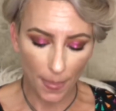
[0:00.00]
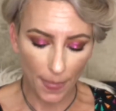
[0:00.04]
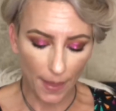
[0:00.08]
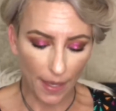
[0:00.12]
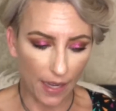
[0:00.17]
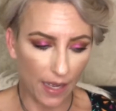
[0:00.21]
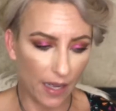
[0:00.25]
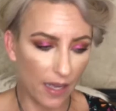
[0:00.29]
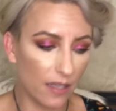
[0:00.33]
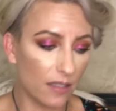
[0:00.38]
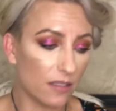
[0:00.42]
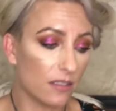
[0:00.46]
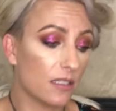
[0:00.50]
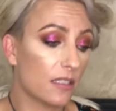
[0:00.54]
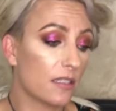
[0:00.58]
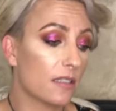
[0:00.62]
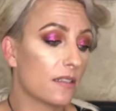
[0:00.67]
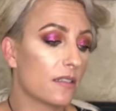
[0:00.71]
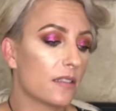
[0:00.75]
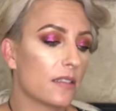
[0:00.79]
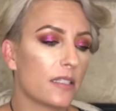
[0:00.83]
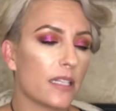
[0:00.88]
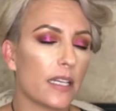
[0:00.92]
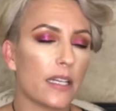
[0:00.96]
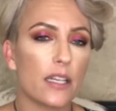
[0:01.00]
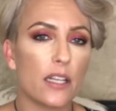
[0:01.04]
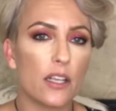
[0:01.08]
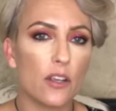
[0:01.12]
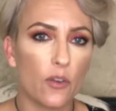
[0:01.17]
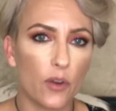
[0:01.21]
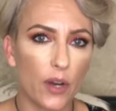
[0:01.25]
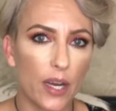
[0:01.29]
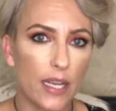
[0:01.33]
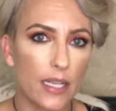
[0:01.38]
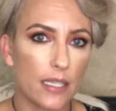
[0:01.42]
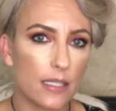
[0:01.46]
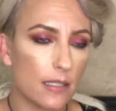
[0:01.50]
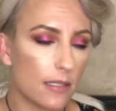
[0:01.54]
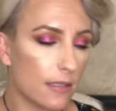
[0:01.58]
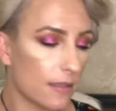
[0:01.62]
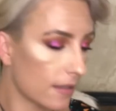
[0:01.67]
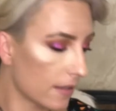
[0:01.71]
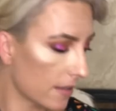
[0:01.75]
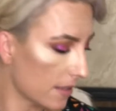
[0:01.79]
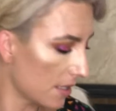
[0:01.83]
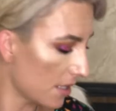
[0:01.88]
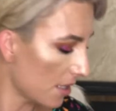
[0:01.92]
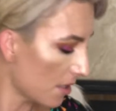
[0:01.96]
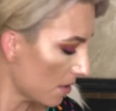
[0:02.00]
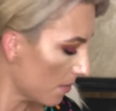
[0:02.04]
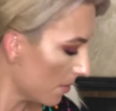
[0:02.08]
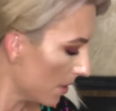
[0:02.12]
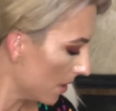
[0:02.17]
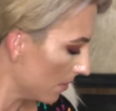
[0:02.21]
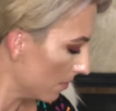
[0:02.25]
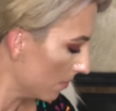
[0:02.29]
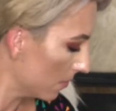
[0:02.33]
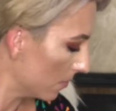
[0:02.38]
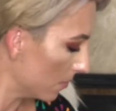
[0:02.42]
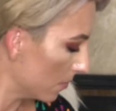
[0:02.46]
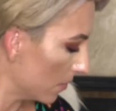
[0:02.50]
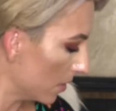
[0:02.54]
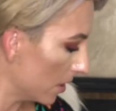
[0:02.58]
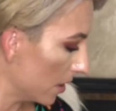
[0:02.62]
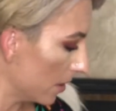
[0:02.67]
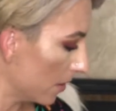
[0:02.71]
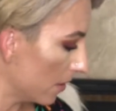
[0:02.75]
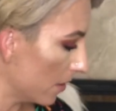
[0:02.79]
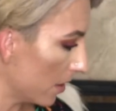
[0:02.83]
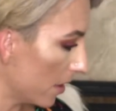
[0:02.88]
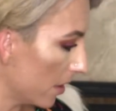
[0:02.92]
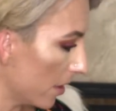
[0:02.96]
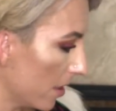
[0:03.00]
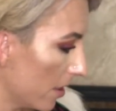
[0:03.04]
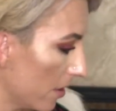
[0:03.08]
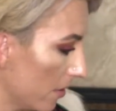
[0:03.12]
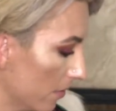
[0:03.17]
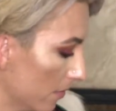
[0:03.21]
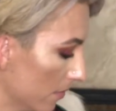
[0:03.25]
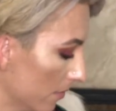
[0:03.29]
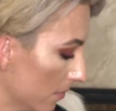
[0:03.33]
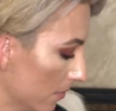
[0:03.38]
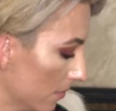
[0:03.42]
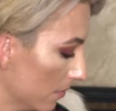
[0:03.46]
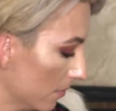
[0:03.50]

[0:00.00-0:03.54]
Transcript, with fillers: Uh, Sydney Grace, excuse me, are, are you,